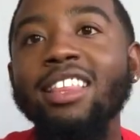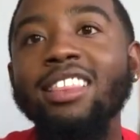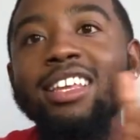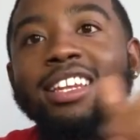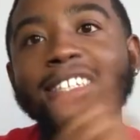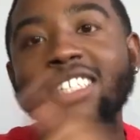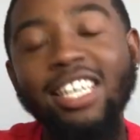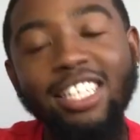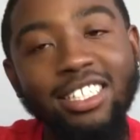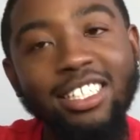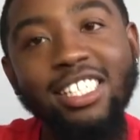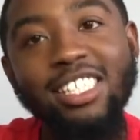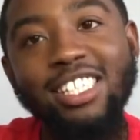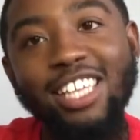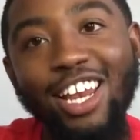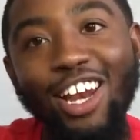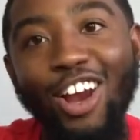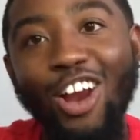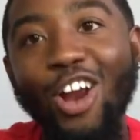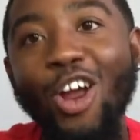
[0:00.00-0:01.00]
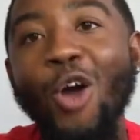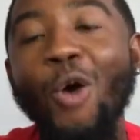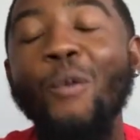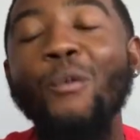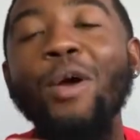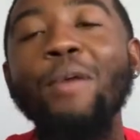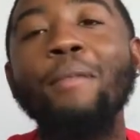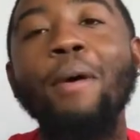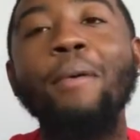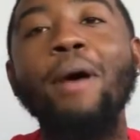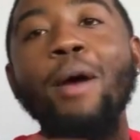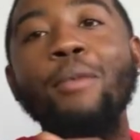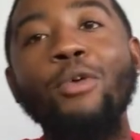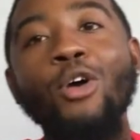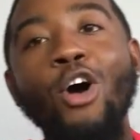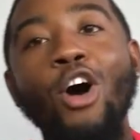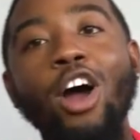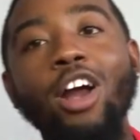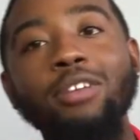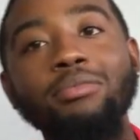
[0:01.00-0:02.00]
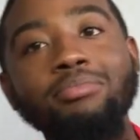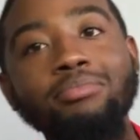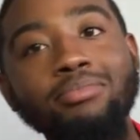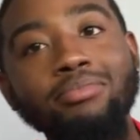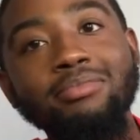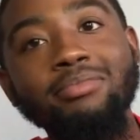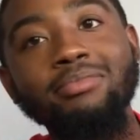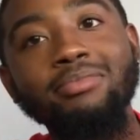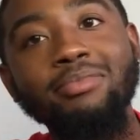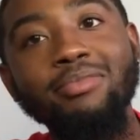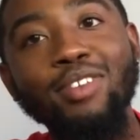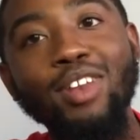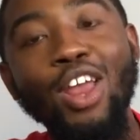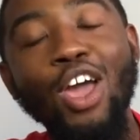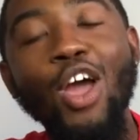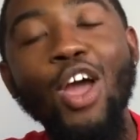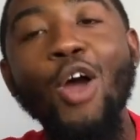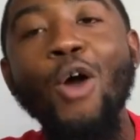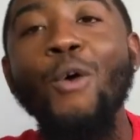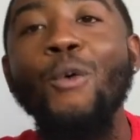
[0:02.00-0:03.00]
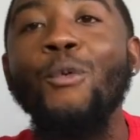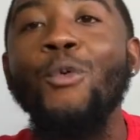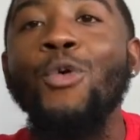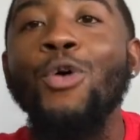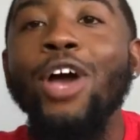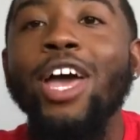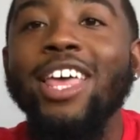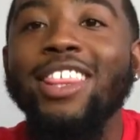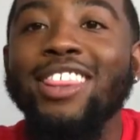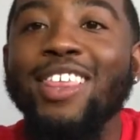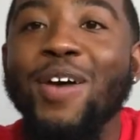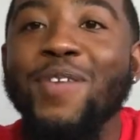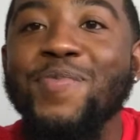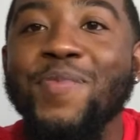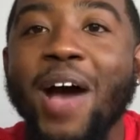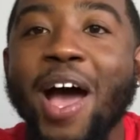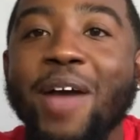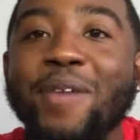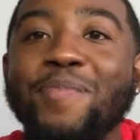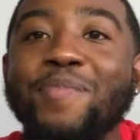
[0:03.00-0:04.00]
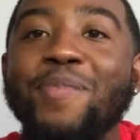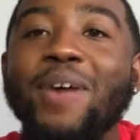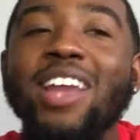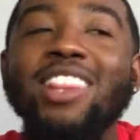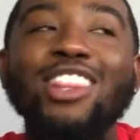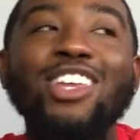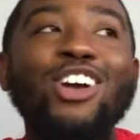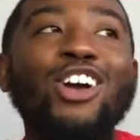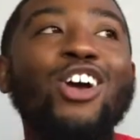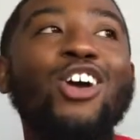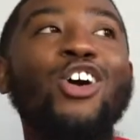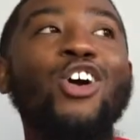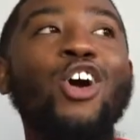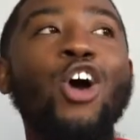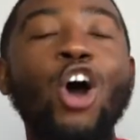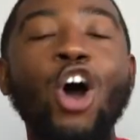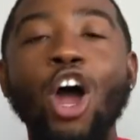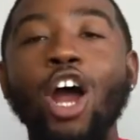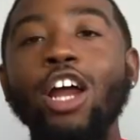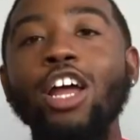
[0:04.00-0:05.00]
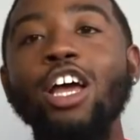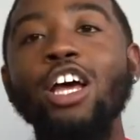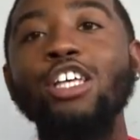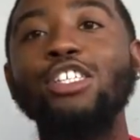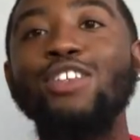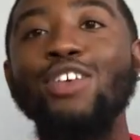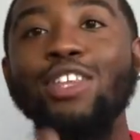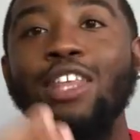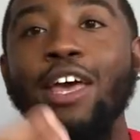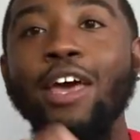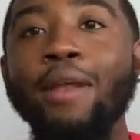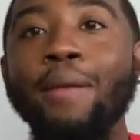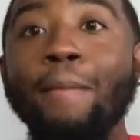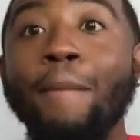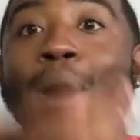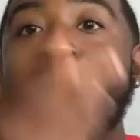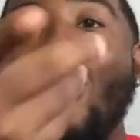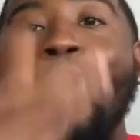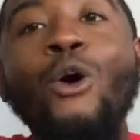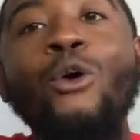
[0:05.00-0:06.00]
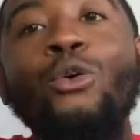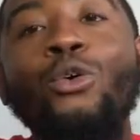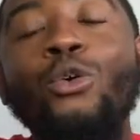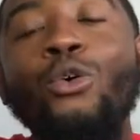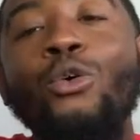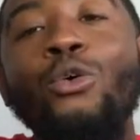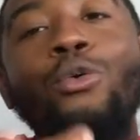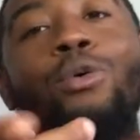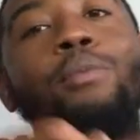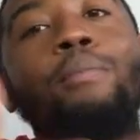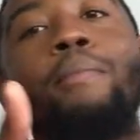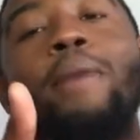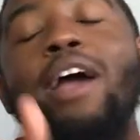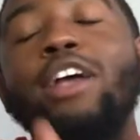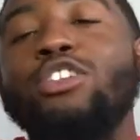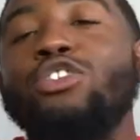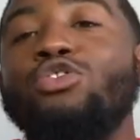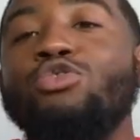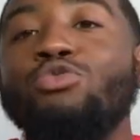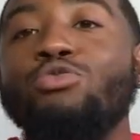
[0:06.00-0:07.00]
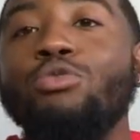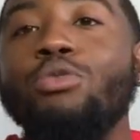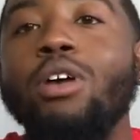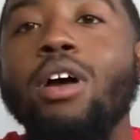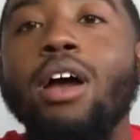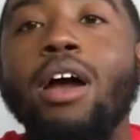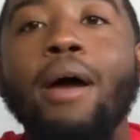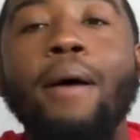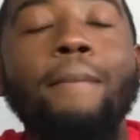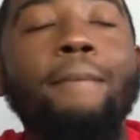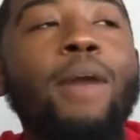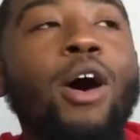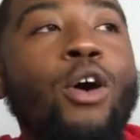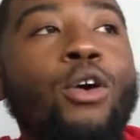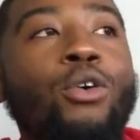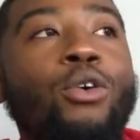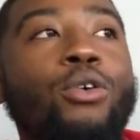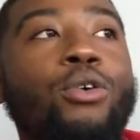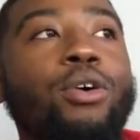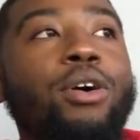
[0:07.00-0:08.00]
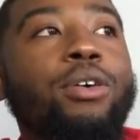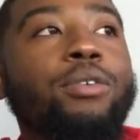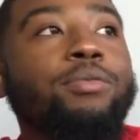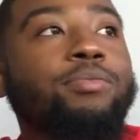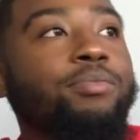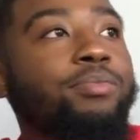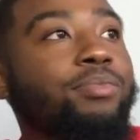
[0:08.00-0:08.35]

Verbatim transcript: the detention center with my mom car, with my mother car. So then my uncle, mind you, my uncle,